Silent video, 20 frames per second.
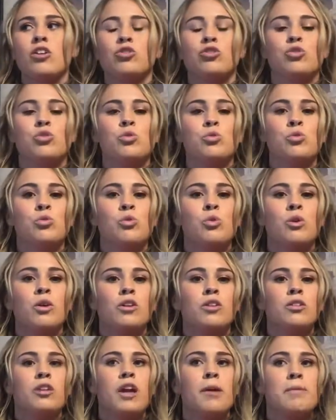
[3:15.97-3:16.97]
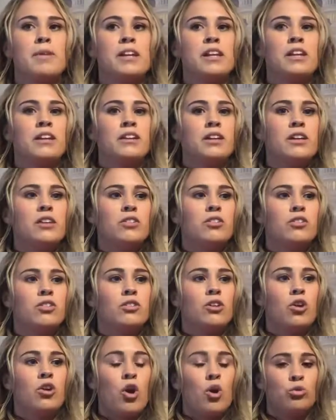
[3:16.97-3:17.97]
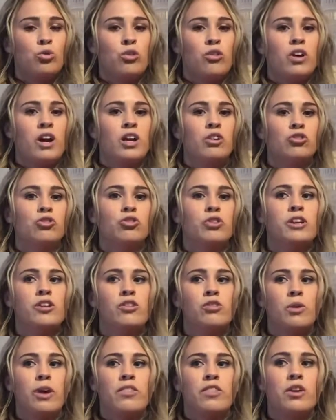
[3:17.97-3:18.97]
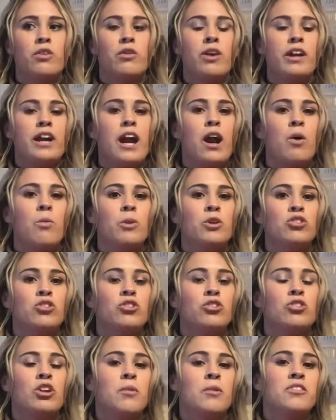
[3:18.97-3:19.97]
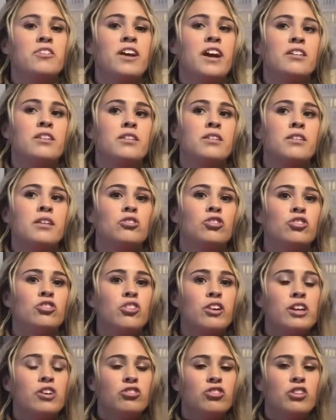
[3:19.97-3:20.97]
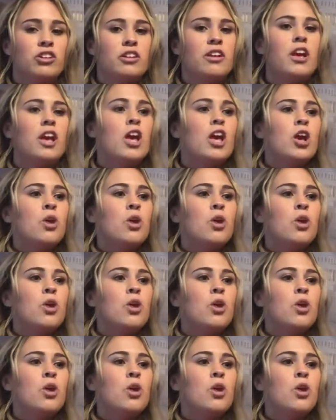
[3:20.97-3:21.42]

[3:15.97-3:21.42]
to immediately go to the country, so I think right now we should start with Texas legislation.